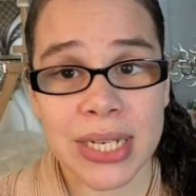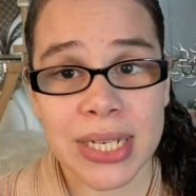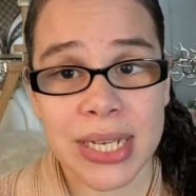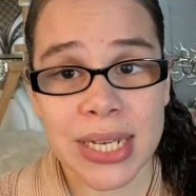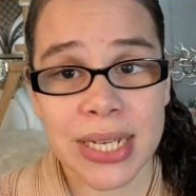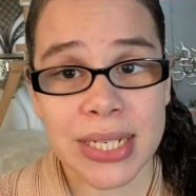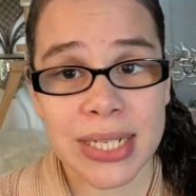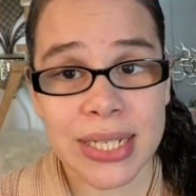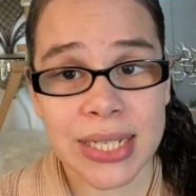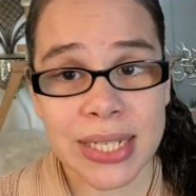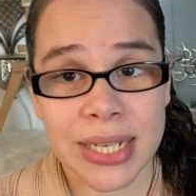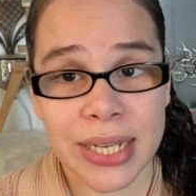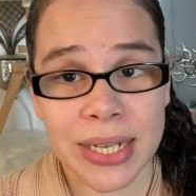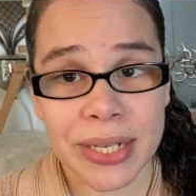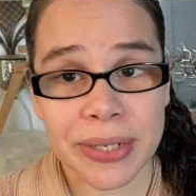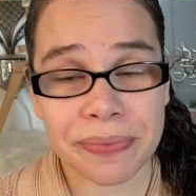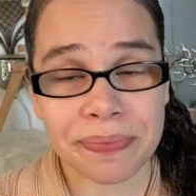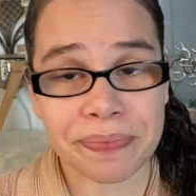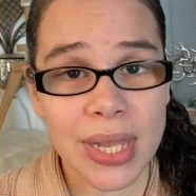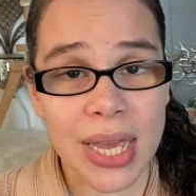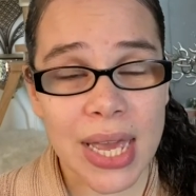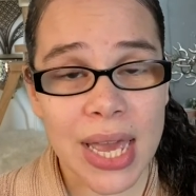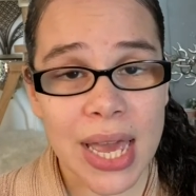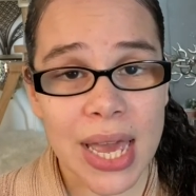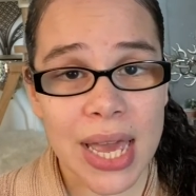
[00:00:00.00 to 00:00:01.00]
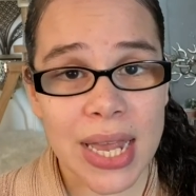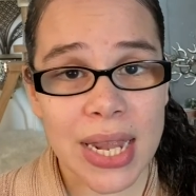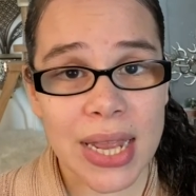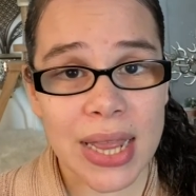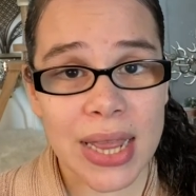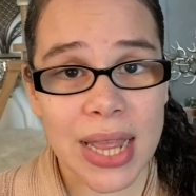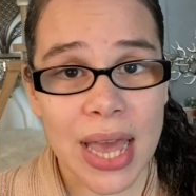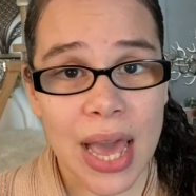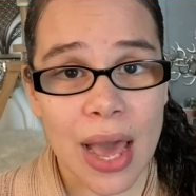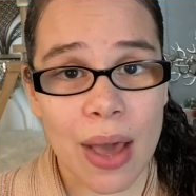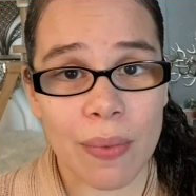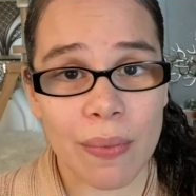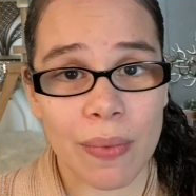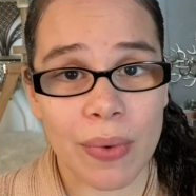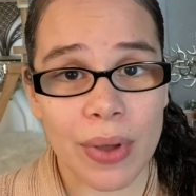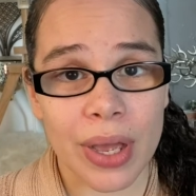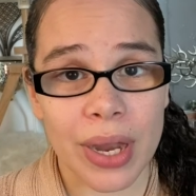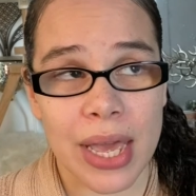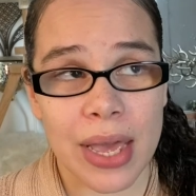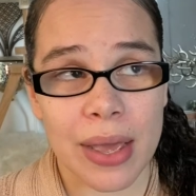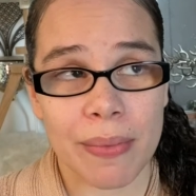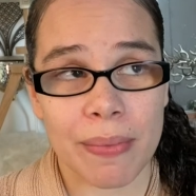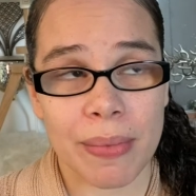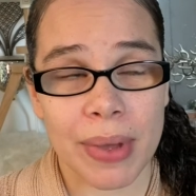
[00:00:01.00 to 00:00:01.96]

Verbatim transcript: DNC, and that one,